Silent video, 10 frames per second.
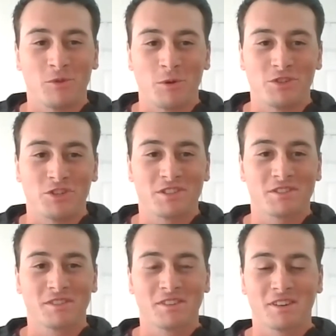We would just
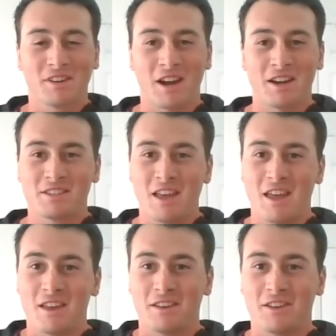kind of say,